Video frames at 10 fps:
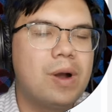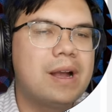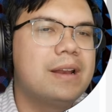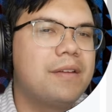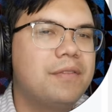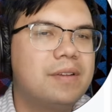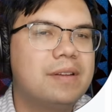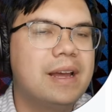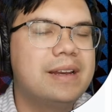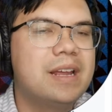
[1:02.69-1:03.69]
what kind of
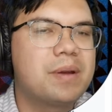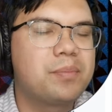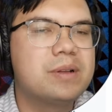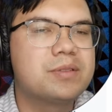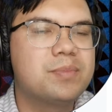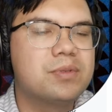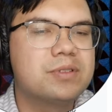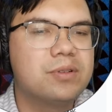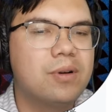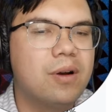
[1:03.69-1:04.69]
dynamic
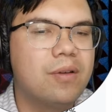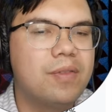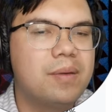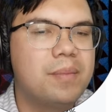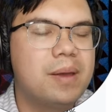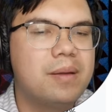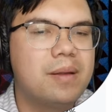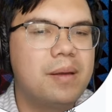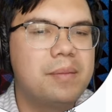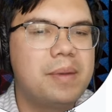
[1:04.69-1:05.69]
principles there are that
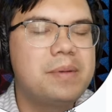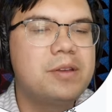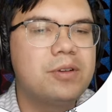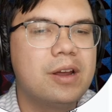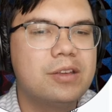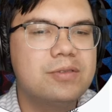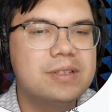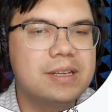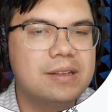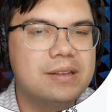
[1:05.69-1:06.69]
maybe you're not
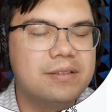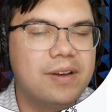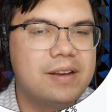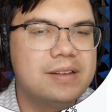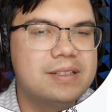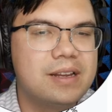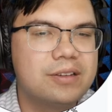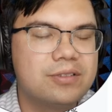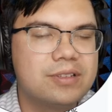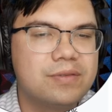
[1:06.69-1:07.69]
using it in
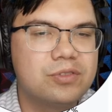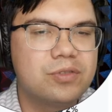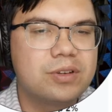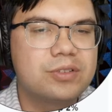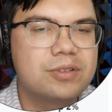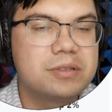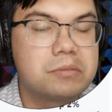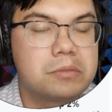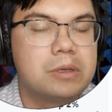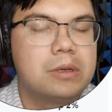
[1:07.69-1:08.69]
designing your civil
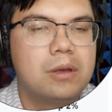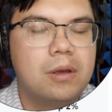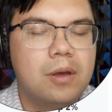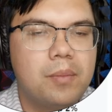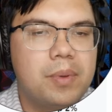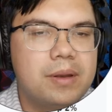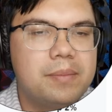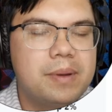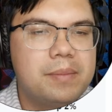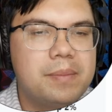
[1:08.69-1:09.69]
structures. But
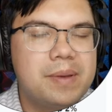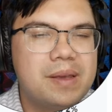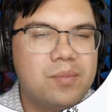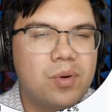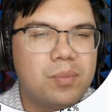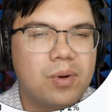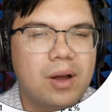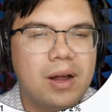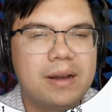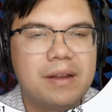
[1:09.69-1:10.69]
being more
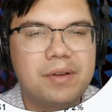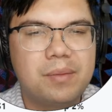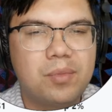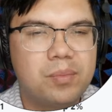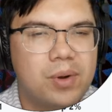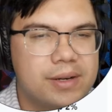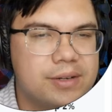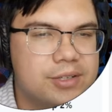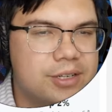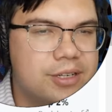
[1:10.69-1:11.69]
broad and having a more broad
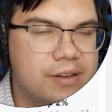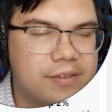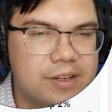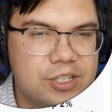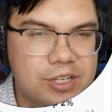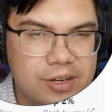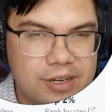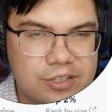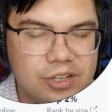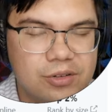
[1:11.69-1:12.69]
understanding of
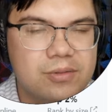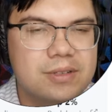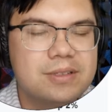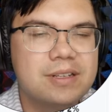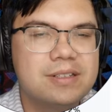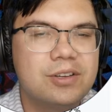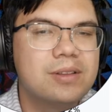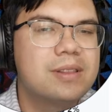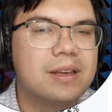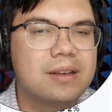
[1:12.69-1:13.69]
engineering in general is a
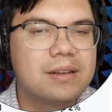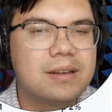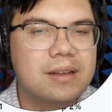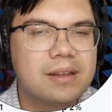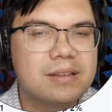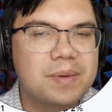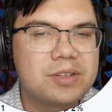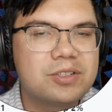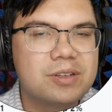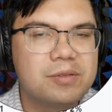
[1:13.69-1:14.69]
good thing,
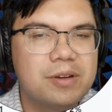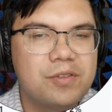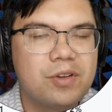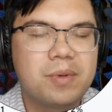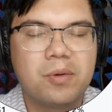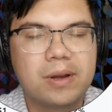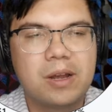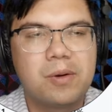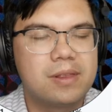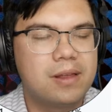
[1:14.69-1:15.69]
especially whenever you're going to be
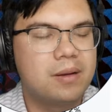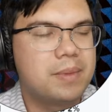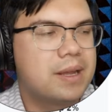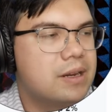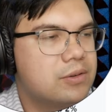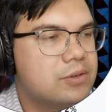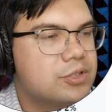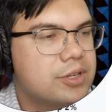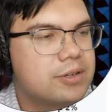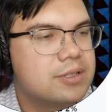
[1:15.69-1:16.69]
working with a lot of mechanical
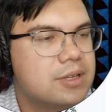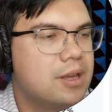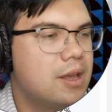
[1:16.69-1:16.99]
engineers.